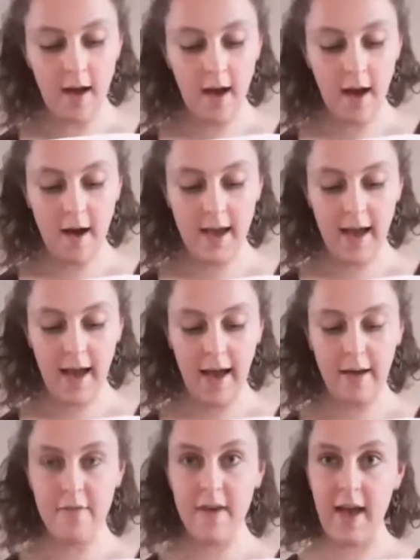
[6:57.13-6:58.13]
I
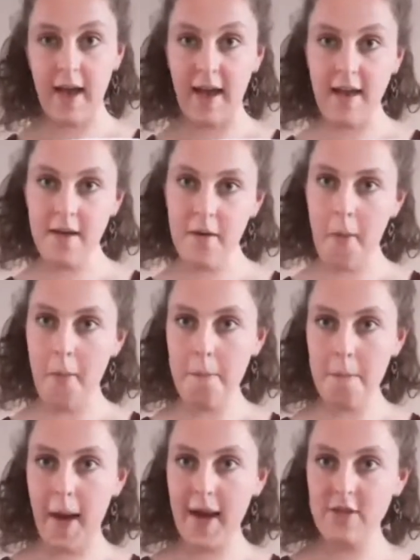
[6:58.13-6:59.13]
have a
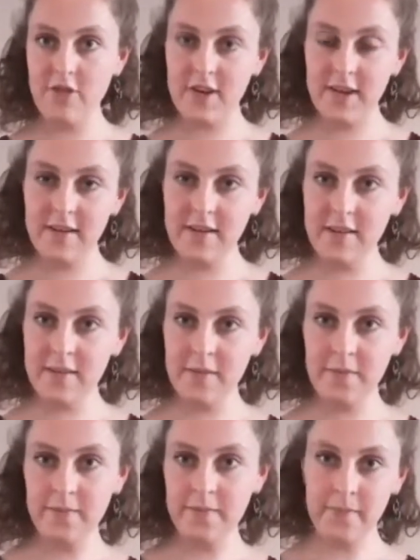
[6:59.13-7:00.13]
bachelor's
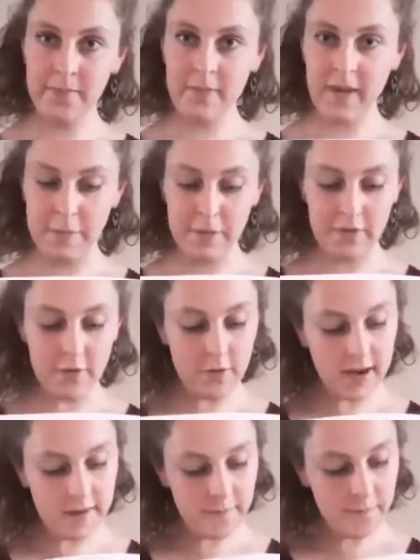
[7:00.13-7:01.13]
type of
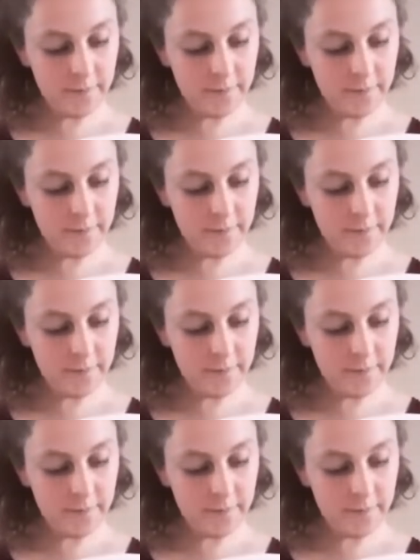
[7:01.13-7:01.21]
degree